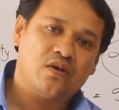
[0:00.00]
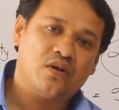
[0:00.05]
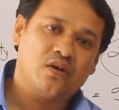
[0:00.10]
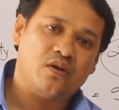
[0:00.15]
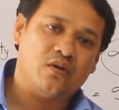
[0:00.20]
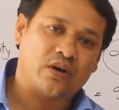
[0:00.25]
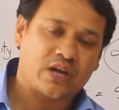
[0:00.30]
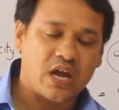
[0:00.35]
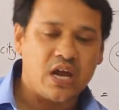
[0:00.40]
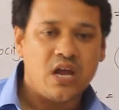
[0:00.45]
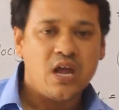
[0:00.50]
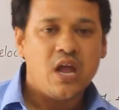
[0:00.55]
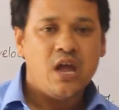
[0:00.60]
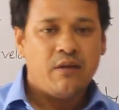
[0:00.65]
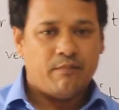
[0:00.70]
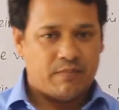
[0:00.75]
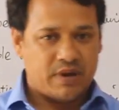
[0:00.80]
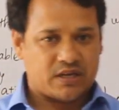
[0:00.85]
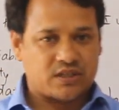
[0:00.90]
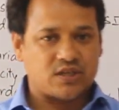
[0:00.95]
Okay,
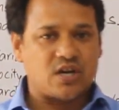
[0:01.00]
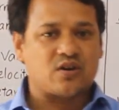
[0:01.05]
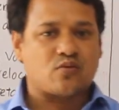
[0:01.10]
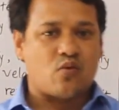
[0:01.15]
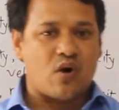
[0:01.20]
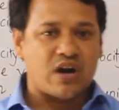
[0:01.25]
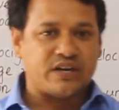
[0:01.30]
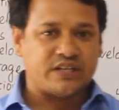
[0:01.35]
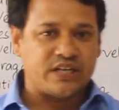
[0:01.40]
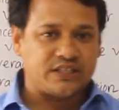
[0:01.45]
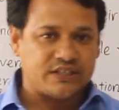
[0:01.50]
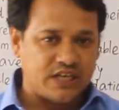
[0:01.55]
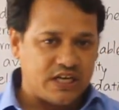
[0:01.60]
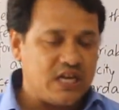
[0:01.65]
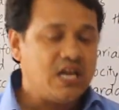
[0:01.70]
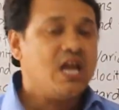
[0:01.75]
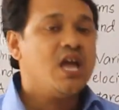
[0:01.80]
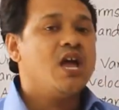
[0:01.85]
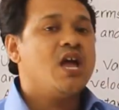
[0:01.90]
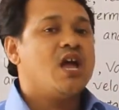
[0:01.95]
vector
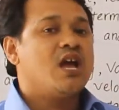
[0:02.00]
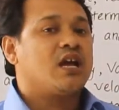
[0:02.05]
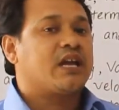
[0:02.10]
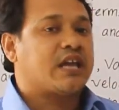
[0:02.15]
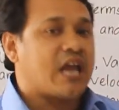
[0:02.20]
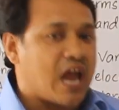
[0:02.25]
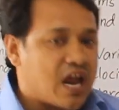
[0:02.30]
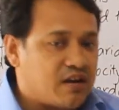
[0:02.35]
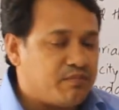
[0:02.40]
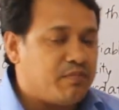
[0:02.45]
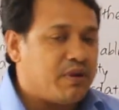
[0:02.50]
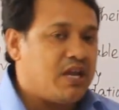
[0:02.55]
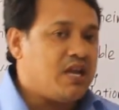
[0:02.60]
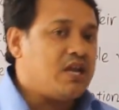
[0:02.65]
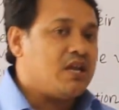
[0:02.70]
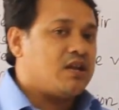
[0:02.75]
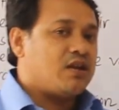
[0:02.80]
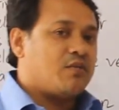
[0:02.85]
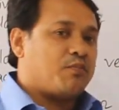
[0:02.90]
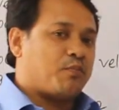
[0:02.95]
quantity can
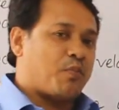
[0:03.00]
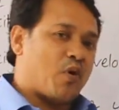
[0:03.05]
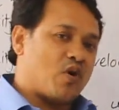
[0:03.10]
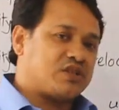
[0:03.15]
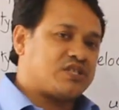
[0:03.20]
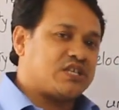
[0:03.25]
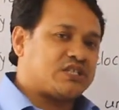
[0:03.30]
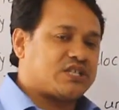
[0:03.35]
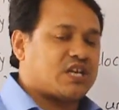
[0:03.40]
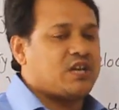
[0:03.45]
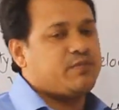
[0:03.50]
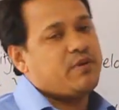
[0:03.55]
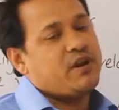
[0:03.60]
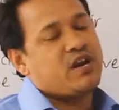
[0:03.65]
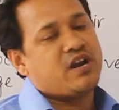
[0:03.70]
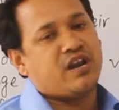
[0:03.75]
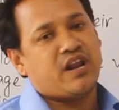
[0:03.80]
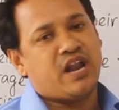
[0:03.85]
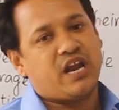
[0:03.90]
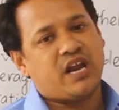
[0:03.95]
be
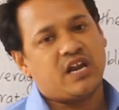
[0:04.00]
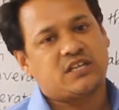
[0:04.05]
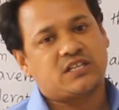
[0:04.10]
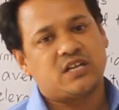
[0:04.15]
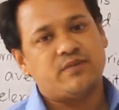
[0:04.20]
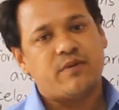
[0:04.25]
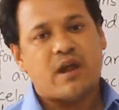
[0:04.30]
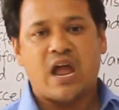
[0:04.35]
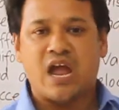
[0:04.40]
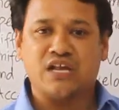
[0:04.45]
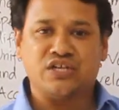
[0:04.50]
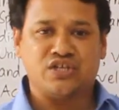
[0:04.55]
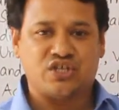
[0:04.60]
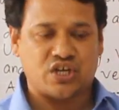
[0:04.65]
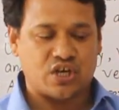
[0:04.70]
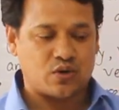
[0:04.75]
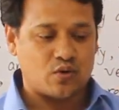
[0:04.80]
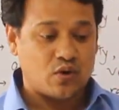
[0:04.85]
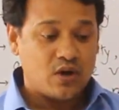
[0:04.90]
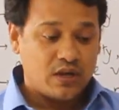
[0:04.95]
positive, negative and
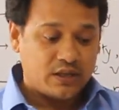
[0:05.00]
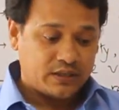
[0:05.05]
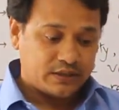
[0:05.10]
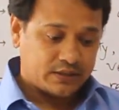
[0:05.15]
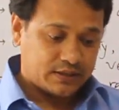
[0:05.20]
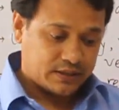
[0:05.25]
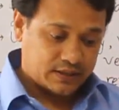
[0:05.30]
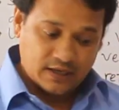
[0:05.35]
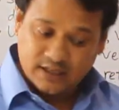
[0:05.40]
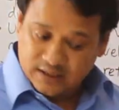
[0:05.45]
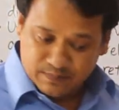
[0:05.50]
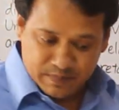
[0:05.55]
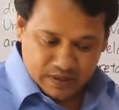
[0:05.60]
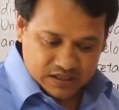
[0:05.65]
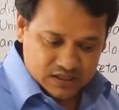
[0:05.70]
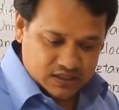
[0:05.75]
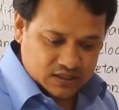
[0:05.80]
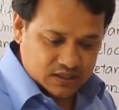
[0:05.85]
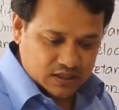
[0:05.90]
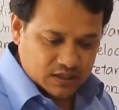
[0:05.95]
zero. It
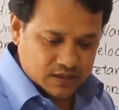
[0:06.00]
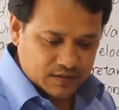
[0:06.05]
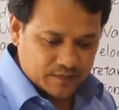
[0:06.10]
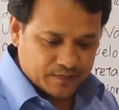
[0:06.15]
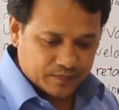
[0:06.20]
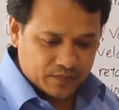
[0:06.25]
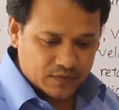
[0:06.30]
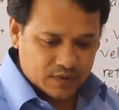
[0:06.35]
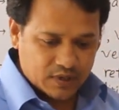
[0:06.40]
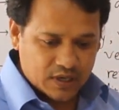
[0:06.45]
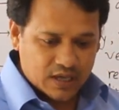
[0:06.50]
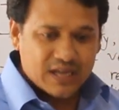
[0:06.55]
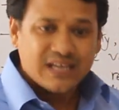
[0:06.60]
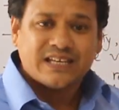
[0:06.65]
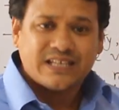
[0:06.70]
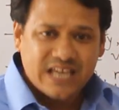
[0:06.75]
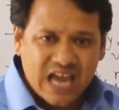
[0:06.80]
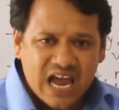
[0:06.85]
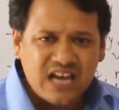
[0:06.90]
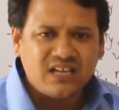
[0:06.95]
means,
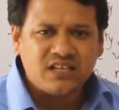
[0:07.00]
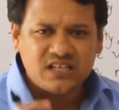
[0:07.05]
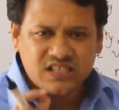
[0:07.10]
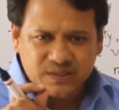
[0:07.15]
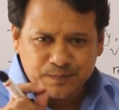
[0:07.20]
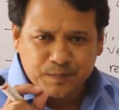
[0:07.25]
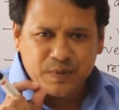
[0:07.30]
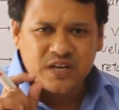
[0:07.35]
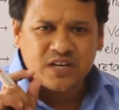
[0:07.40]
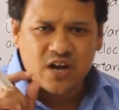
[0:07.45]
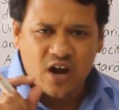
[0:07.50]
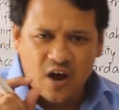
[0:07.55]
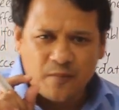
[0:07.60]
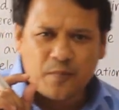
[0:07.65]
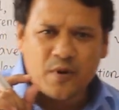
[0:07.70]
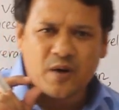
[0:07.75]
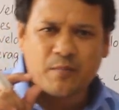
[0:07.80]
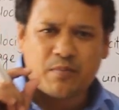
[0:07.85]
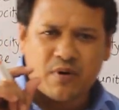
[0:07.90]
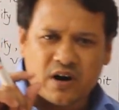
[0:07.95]
can speed of
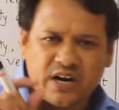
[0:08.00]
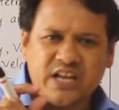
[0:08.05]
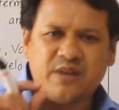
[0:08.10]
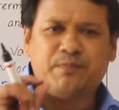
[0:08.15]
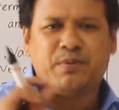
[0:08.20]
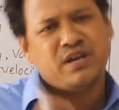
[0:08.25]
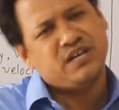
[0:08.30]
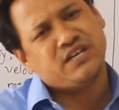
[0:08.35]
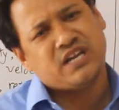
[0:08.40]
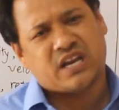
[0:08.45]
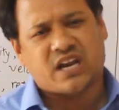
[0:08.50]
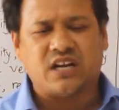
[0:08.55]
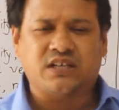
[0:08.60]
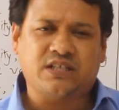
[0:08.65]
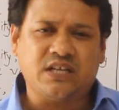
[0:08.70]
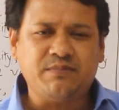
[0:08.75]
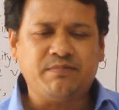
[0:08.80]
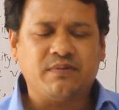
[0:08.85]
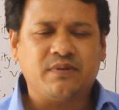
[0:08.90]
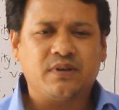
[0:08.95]
a body be
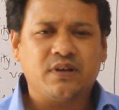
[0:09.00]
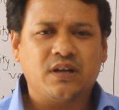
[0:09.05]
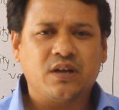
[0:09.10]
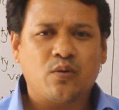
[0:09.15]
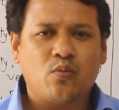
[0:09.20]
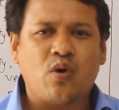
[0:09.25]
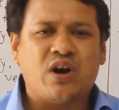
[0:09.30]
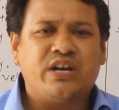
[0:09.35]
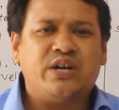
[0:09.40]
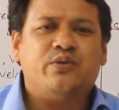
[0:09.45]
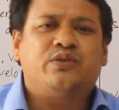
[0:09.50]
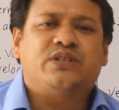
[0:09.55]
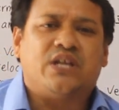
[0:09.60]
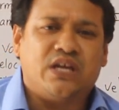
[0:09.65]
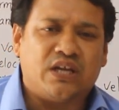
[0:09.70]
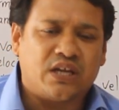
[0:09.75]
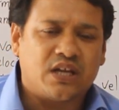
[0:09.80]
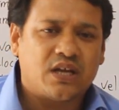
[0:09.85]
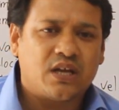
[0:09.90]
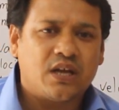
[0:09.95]
negative? What do you
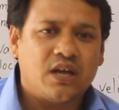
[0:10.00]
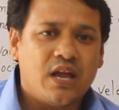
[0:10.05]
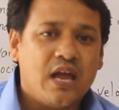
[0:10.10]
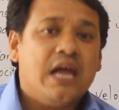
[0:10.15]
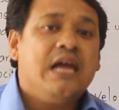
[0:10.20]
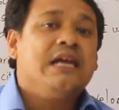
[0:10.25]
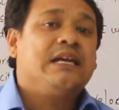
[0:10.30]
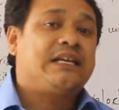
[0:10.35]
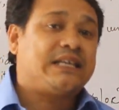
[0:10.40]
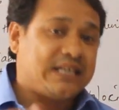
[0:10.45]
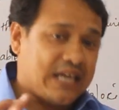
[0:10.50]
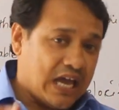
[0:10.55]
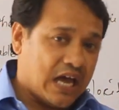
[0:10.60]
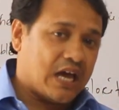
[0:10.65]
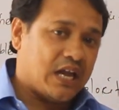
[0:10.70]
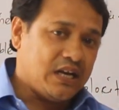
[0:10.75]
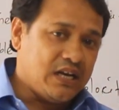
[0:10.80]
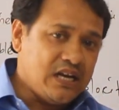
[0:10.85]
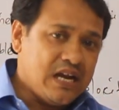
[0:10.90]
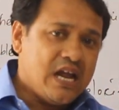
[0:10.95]
think?
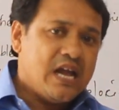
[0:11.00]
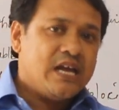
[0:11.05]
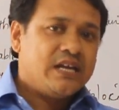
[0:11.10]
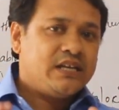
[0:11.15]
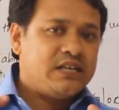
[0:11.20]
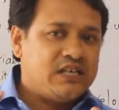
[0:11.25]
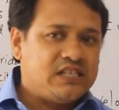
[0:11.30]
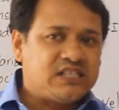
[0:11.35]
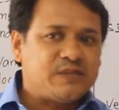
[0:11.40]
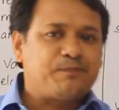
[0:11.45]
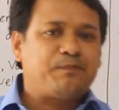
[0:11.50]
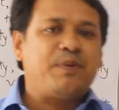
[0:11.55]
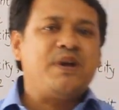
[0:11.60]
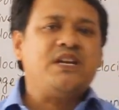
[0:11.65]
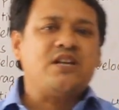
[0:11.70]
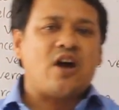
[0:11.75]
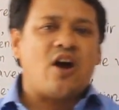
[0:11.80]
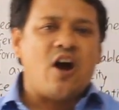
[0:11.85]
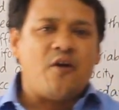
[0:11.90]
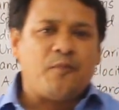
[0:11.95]
Can
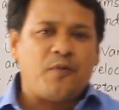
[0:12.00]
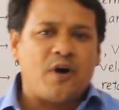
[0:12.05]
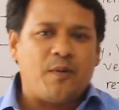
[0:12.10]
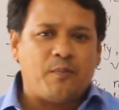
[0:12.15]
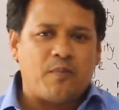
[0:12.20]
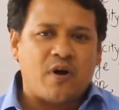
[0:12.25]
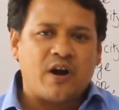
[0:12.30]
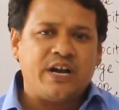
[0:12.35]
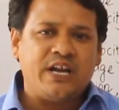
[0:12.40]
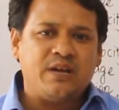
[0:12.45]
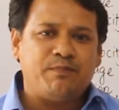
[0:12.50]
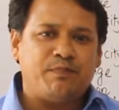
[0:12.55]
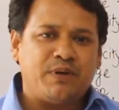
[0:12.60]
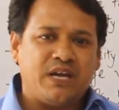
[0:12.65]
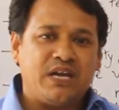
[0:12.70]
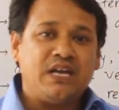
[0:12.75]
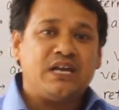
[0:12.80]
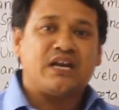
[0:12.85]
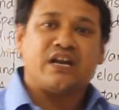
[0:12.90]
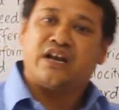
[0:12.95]
speed of a body
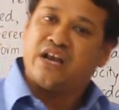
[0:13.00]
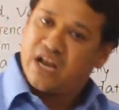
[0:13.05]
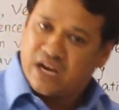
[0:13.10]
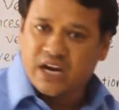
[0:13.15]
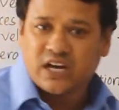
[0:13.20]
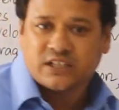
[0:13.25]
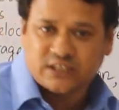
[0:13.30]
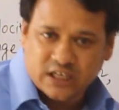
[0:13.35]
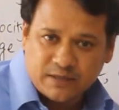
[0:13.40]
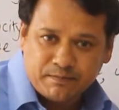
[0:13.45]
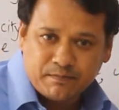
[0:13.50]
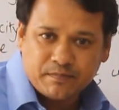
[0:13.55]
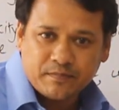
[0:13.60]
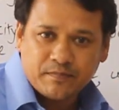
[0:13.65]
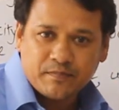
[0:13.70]
be negative?